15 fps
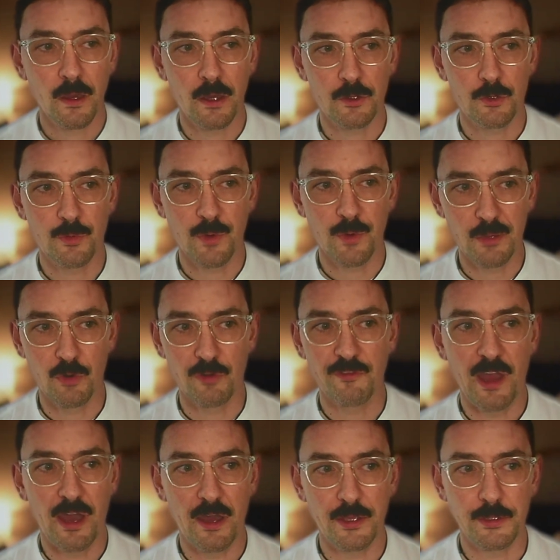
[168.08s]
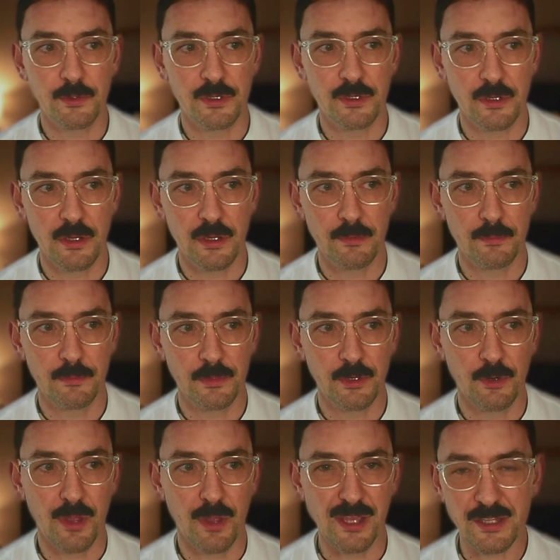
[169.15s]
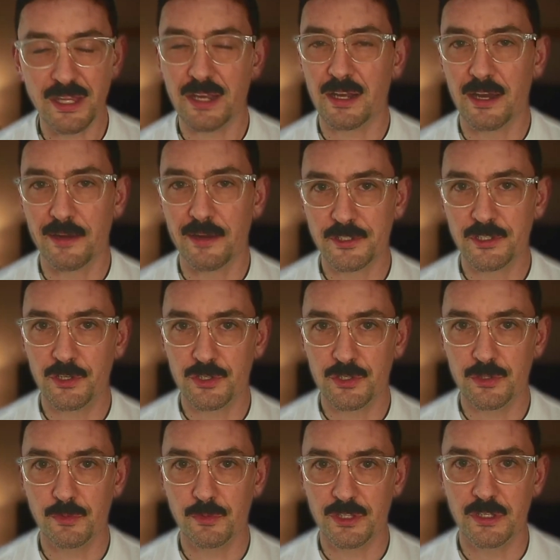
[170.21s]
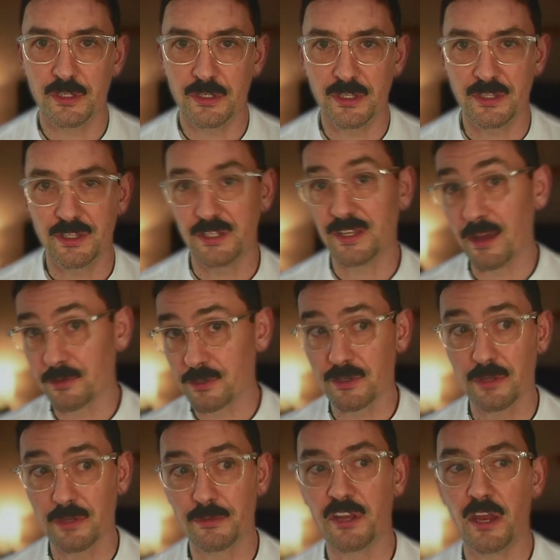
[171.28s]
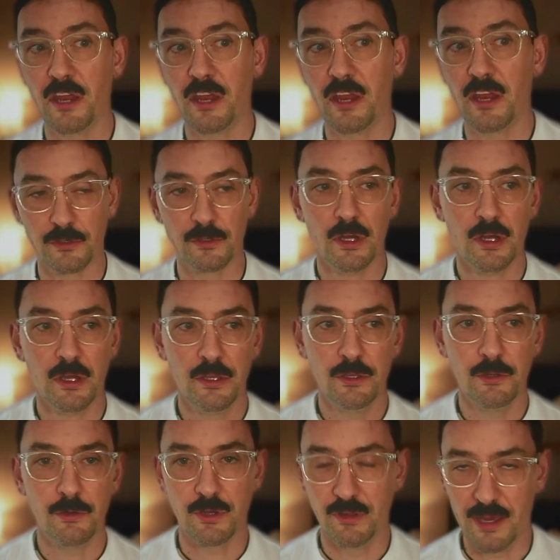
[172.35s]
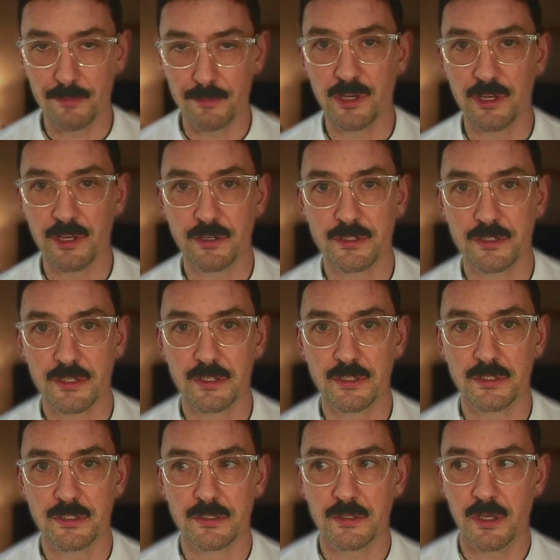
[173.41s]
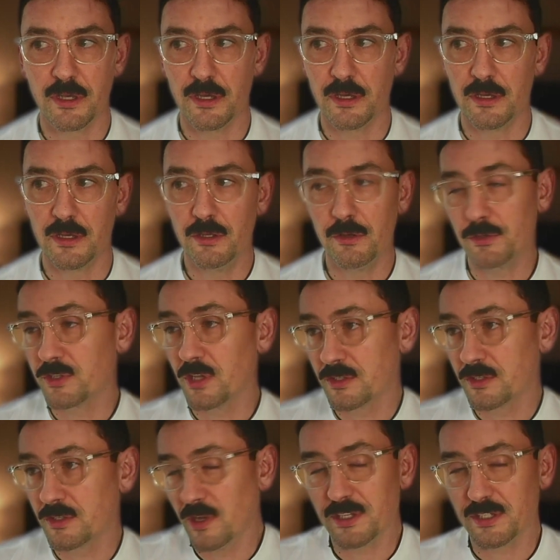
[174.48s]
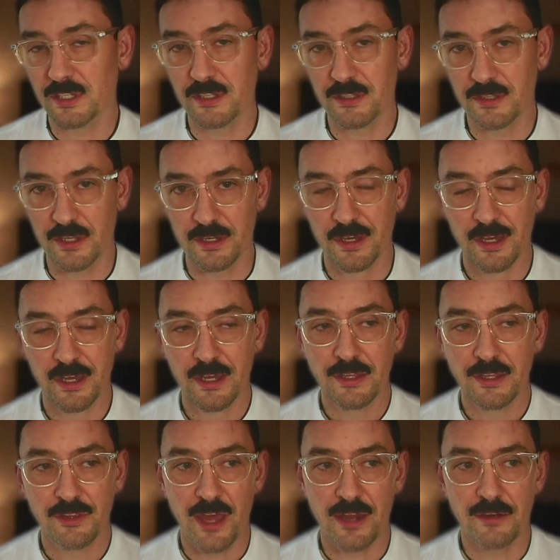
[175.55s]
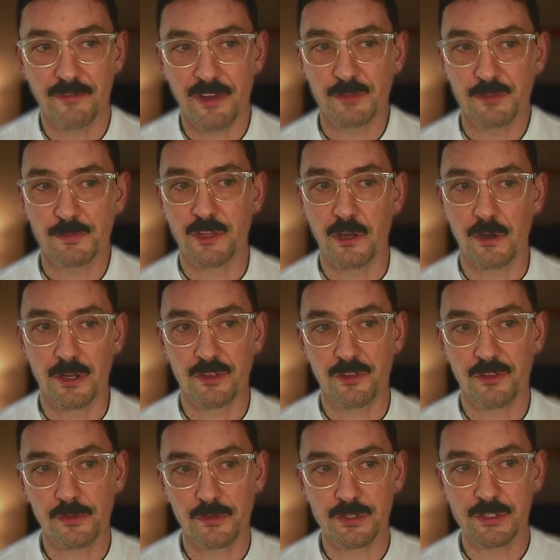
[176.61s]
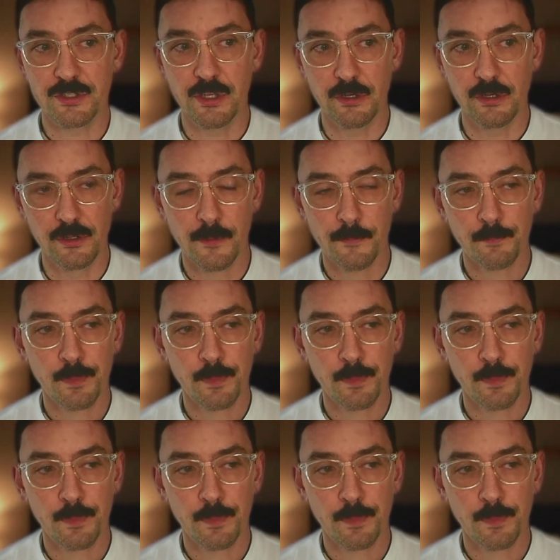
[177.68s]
creating more value and aiding that conversation with in the downstream, the technical, collaborators is, it's great to see the added investment there. And I think there's still,